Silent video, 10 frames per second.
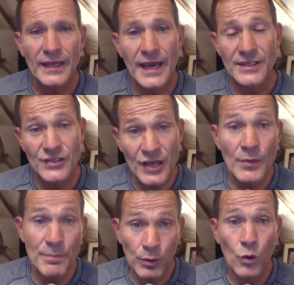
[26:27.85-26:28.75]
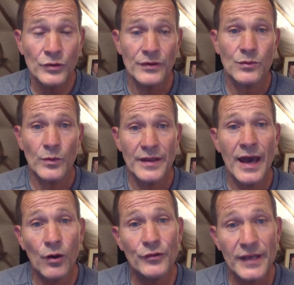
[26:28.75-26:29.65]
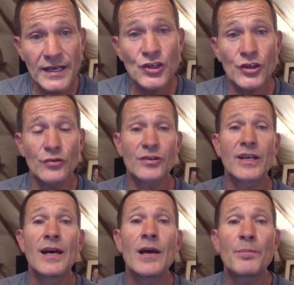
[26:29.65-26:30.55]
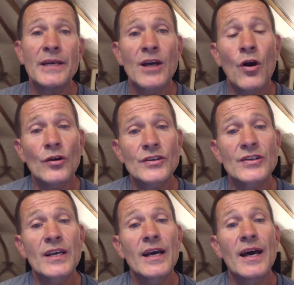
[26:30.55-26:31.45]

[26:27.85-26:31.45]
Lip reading: It's so important with health issues because